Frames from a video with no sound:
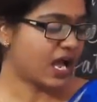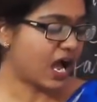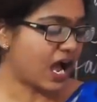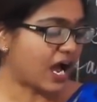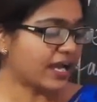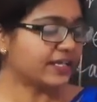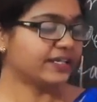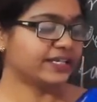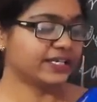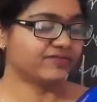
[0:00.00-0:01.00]
I
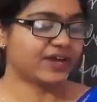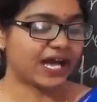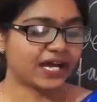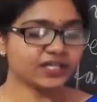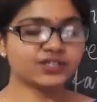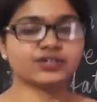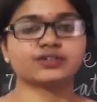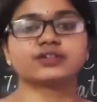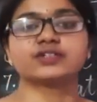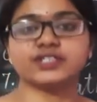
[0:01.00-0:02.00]
live at
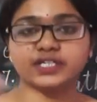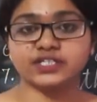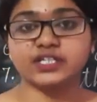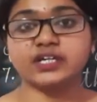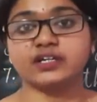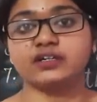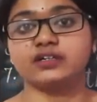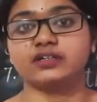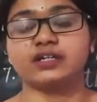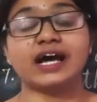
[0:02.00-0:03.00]
Shakti
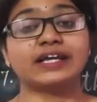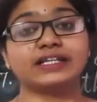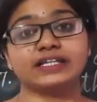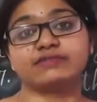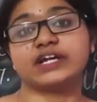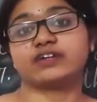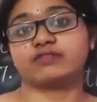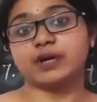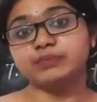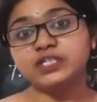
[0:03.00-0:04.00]
Nagar. I live at
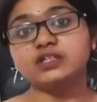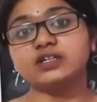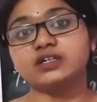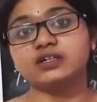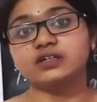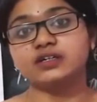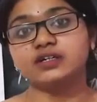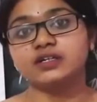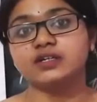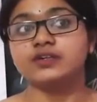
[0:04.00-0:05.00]
Rapti Nagar.
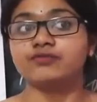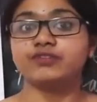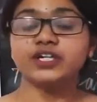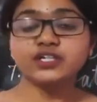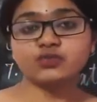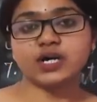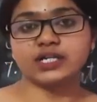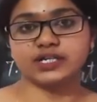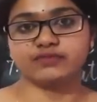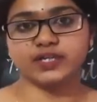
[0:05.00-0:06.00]
Where you are
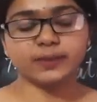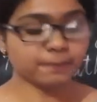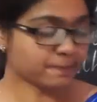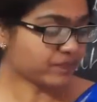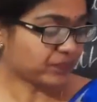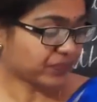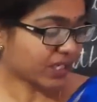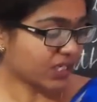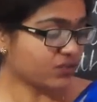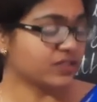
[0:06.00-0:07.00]
living,
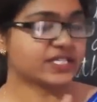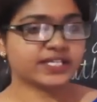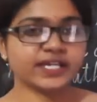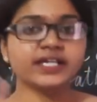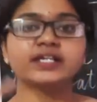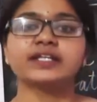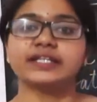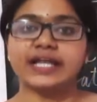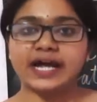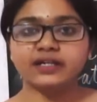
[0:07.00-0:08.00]
you will say
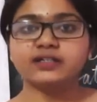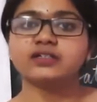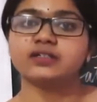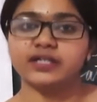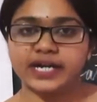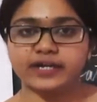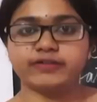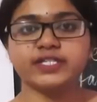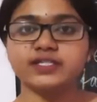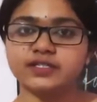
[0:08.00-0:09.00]
that
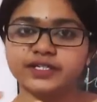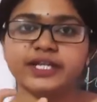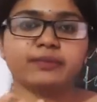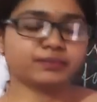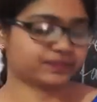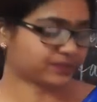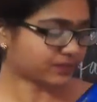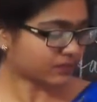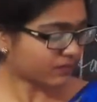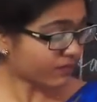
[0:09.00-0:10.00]
address name.
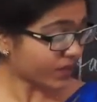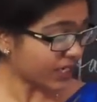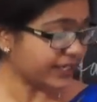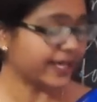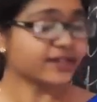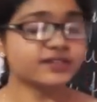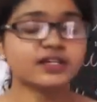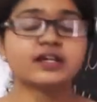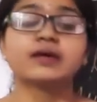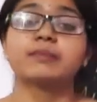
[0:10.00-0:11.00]
Next,
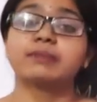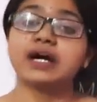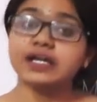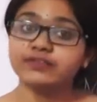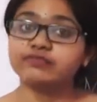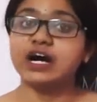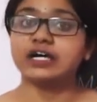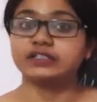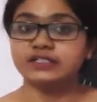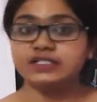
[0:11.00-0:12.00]
My
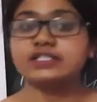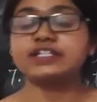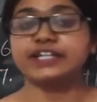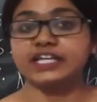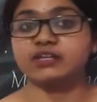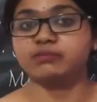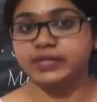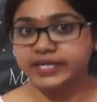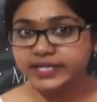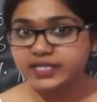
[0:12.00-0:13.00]
father's name
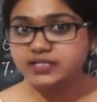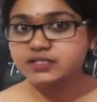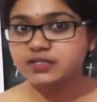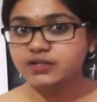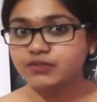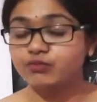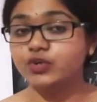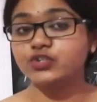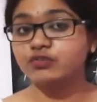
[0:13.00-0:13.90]
is, what you